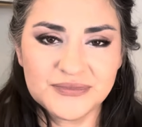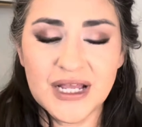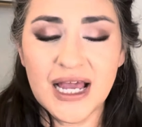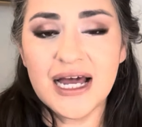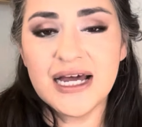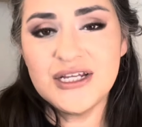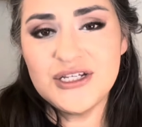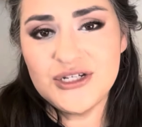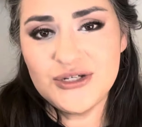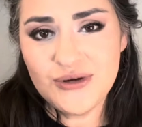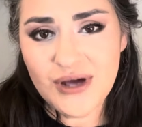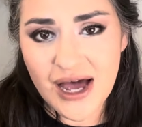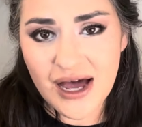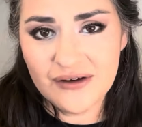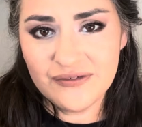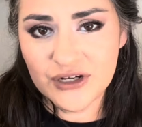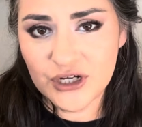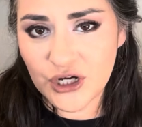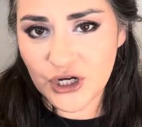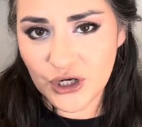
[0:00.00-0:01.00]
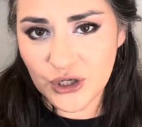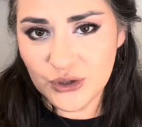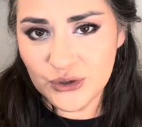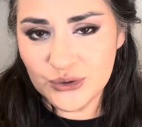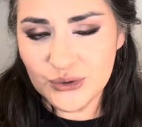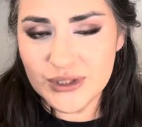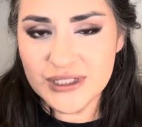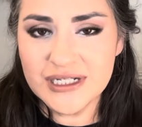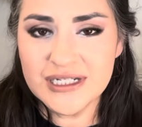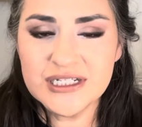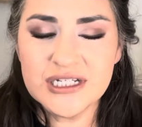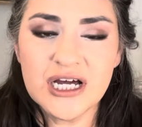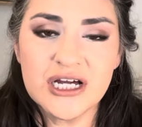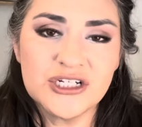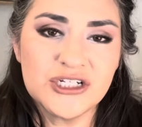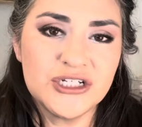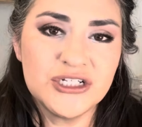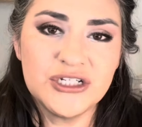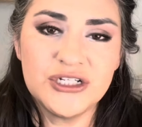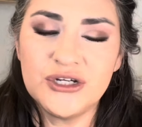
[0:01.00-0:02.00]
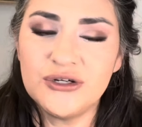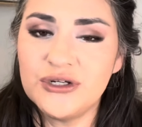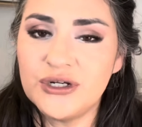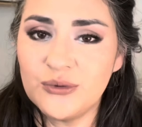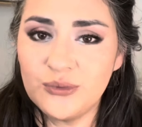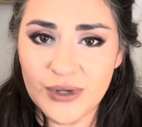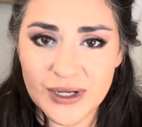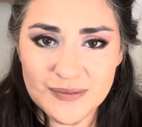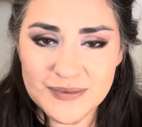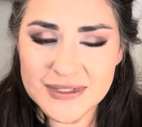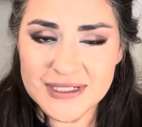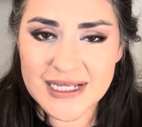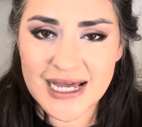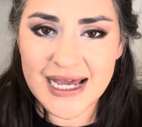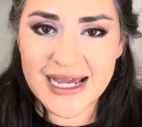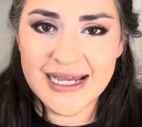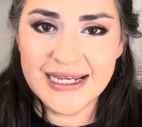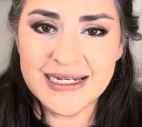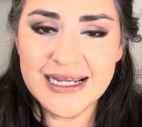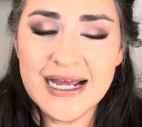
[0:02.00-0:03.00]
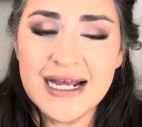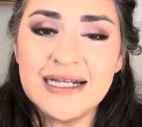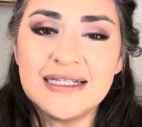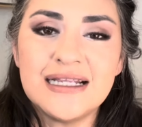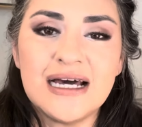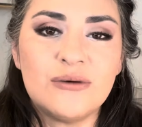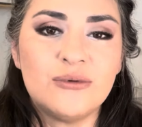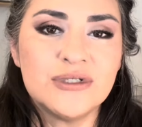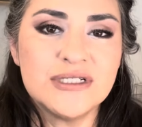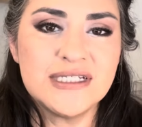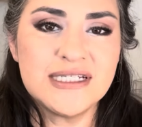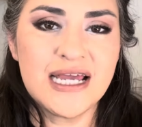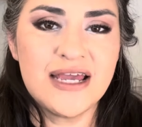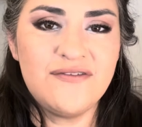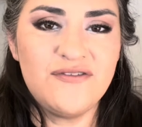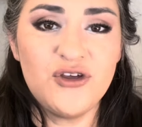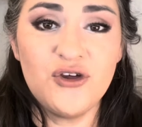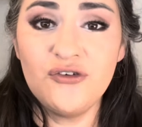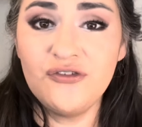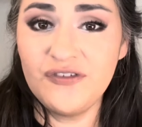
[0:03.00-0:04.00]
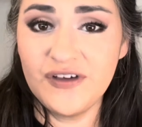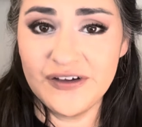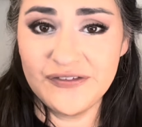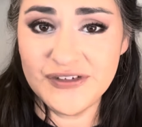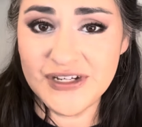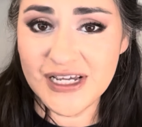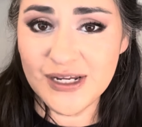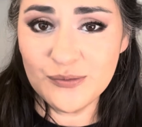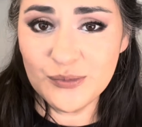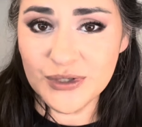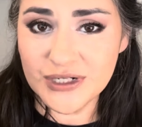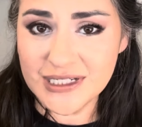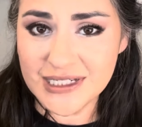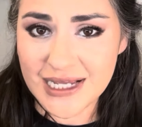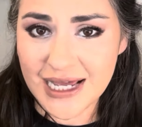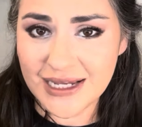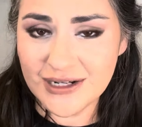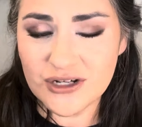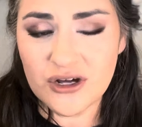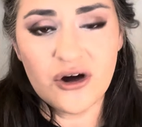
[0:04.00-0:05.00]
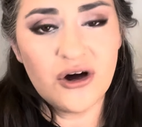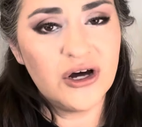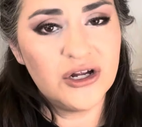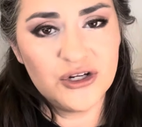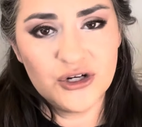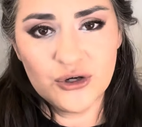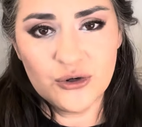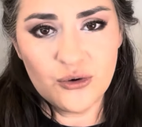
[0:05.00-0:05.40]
I do have a code with the Natasha Denona website that will save you 15% on your